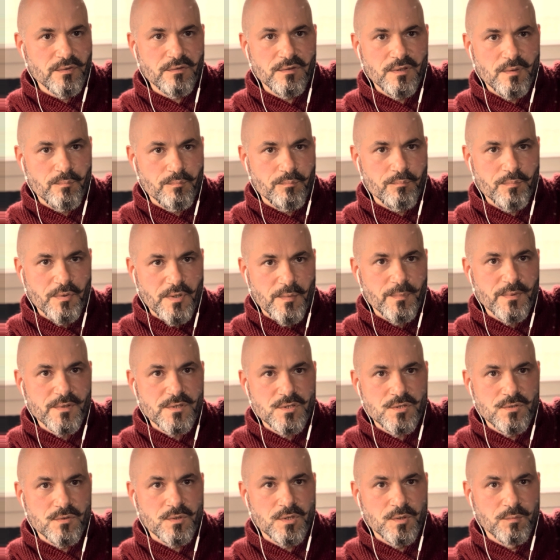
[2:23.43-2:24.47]
the
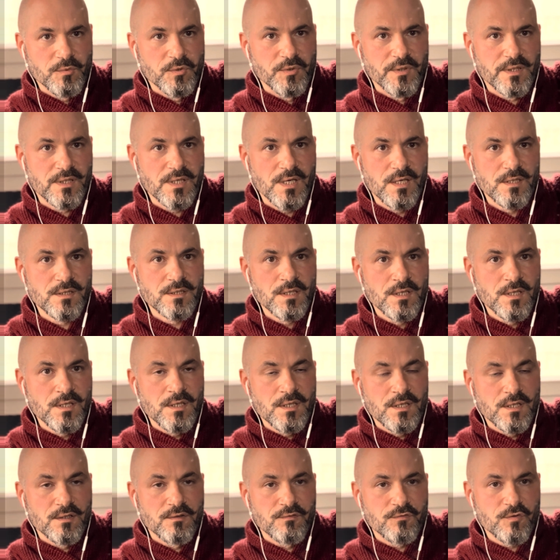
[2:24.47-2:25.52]
purpose to communicate
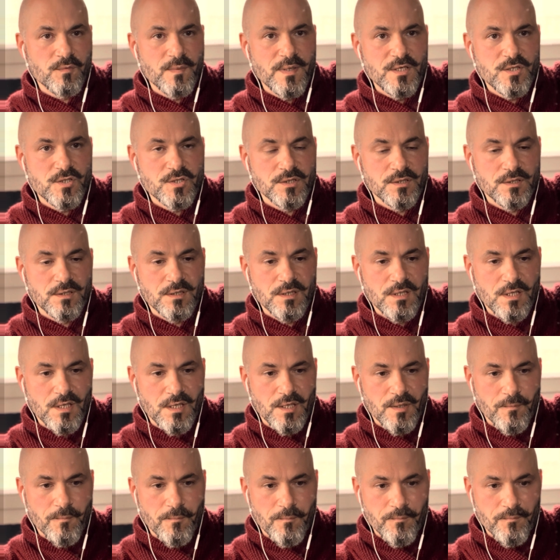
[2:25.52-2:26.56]
information.
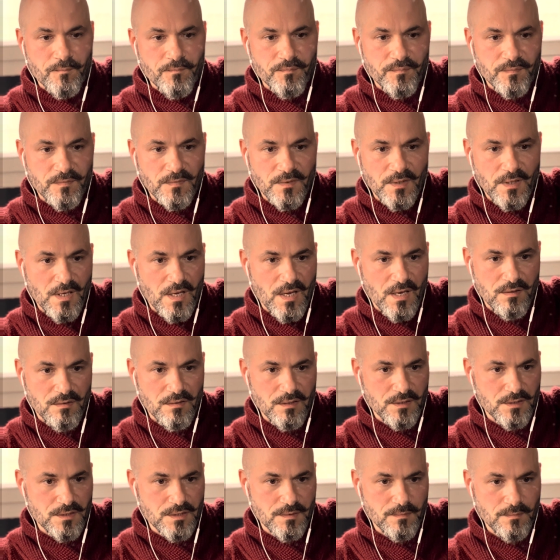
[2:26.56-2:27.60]

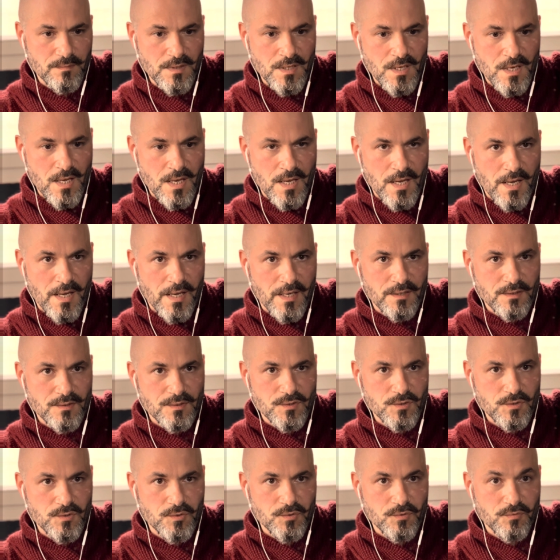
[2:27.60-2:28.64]
Atheism has
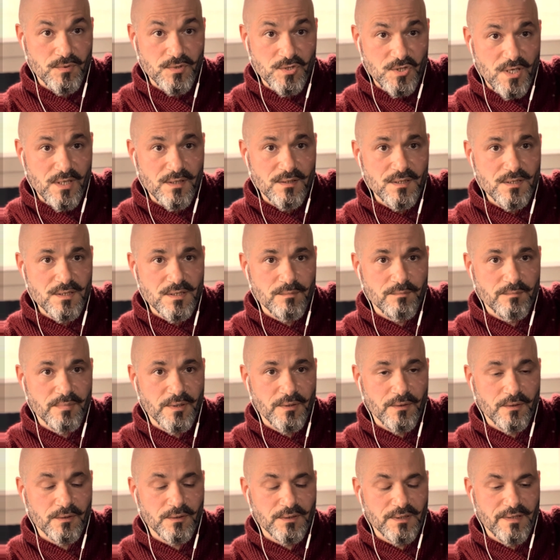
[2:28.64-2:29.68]
to reject this
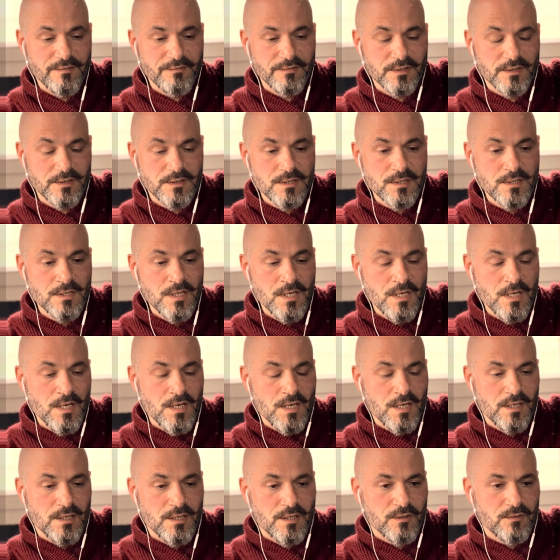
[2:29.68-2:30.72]
empirical evidence.
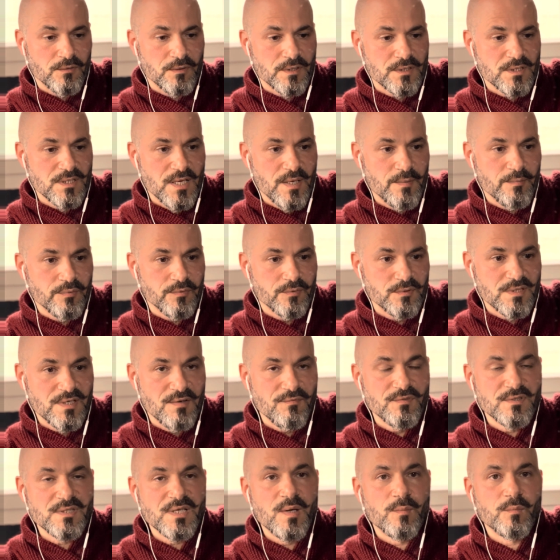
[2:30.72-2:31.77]
Another example is
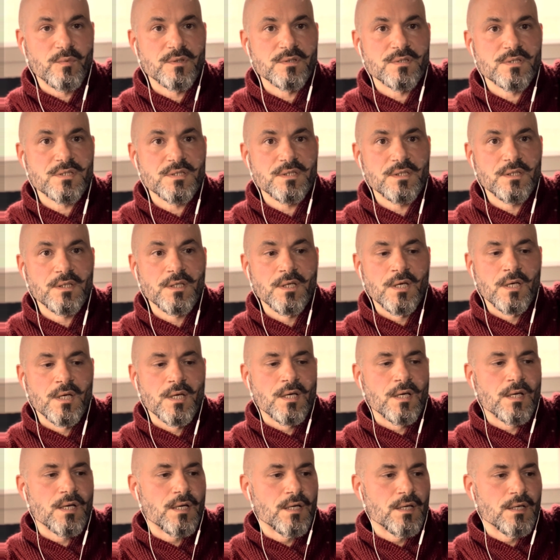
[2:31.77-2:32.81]
every time we see
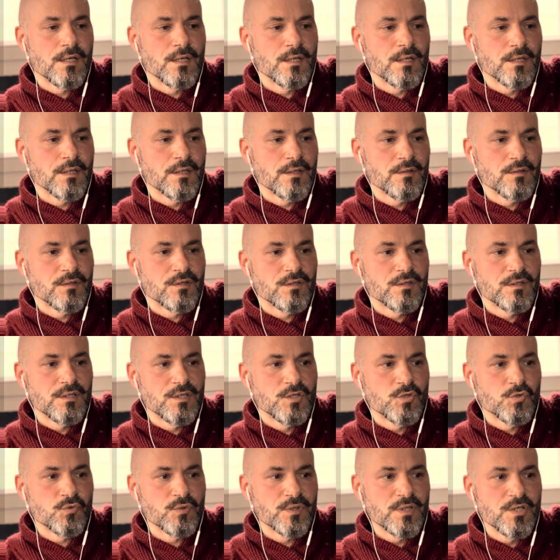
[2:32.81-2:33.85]
the
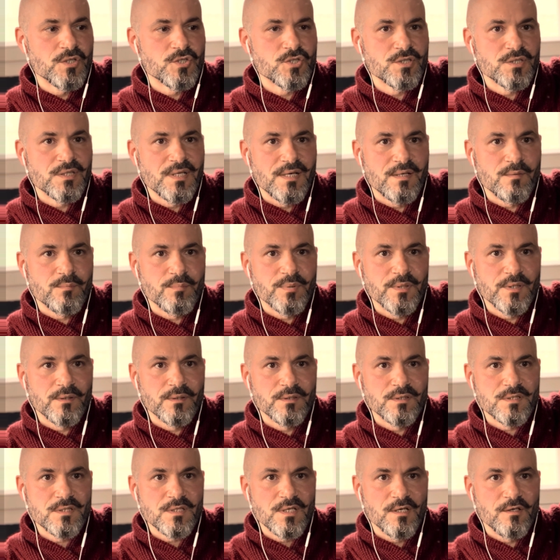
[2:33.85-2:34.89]
creation and
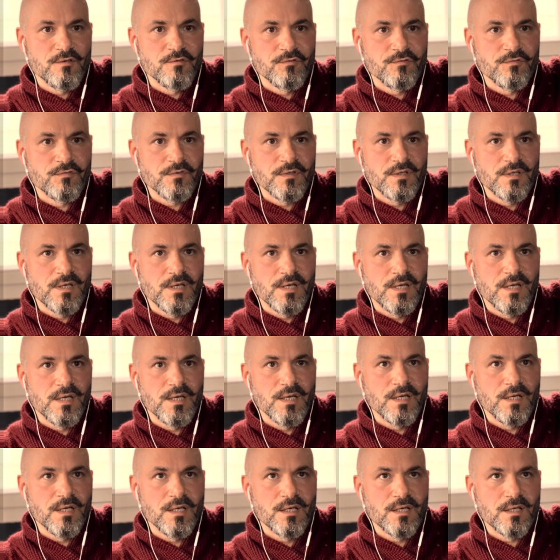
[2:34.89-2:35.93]
appearance of
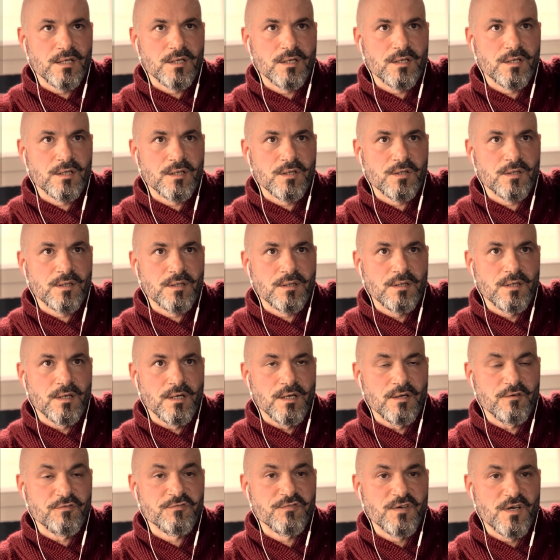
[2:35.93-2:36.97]
a
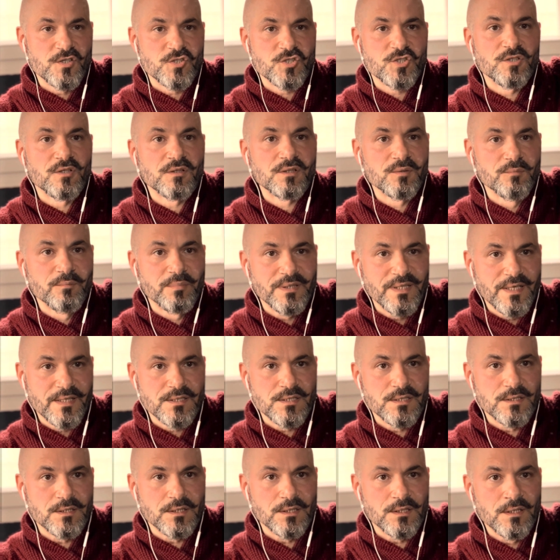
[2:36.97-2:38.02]
functional
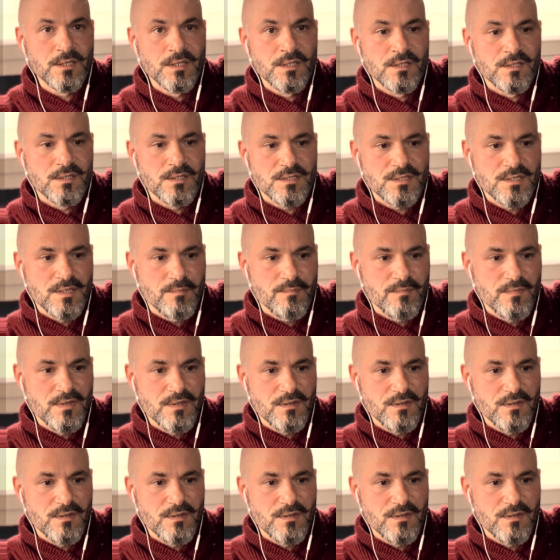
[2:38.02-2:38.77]
complexity, some